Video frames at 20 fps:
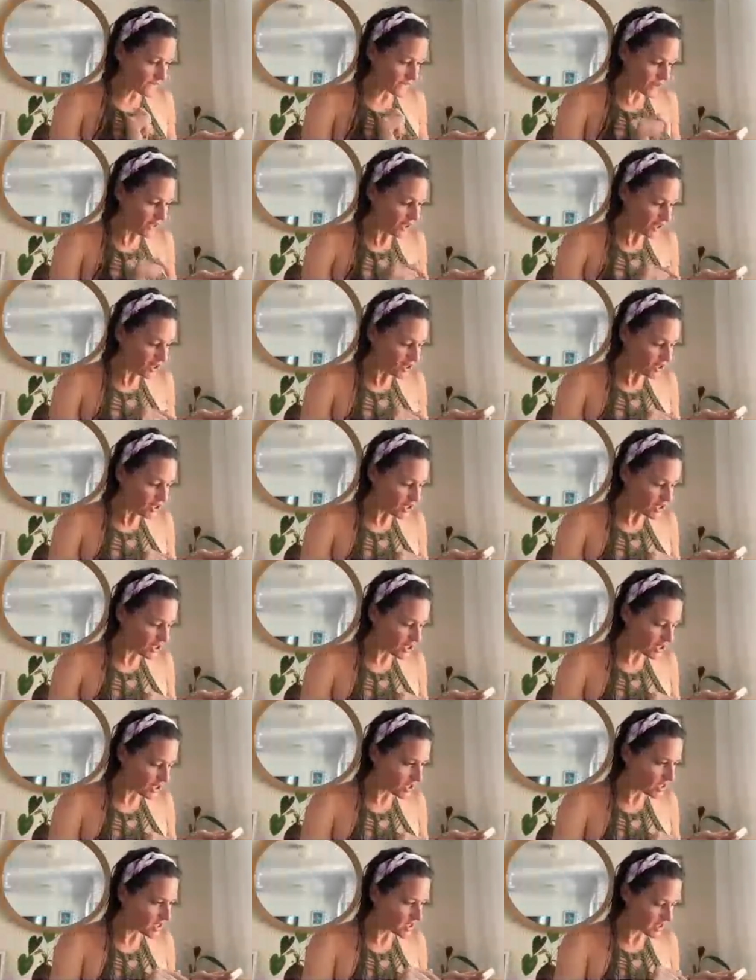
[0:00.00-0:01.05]

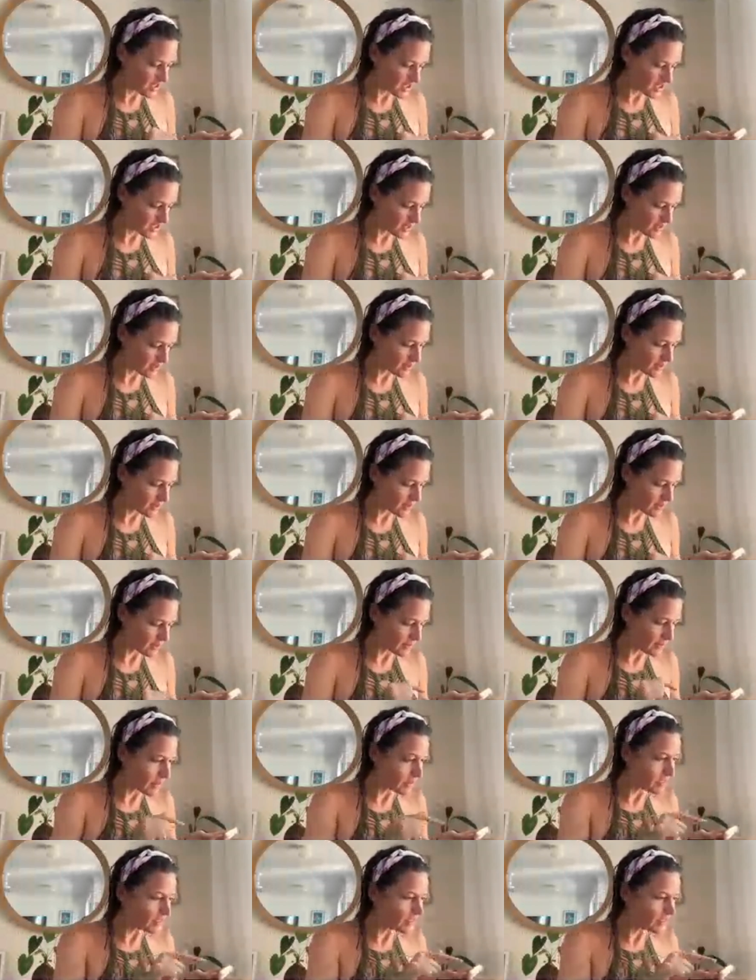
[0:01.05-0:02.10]
first. Let
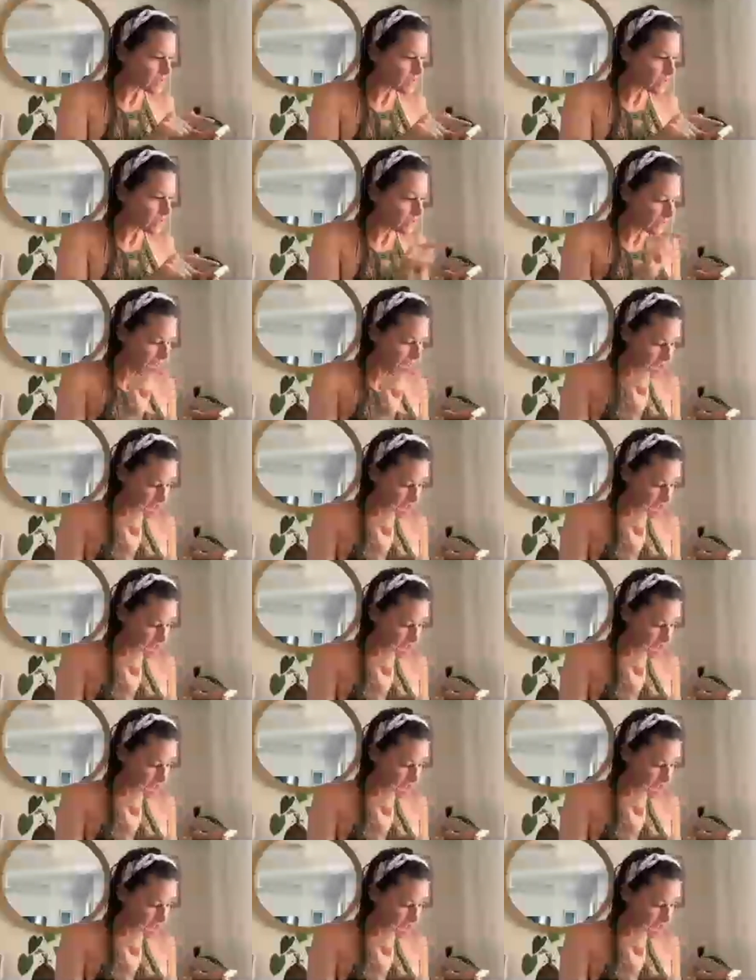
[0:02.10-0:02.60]
me see. What can I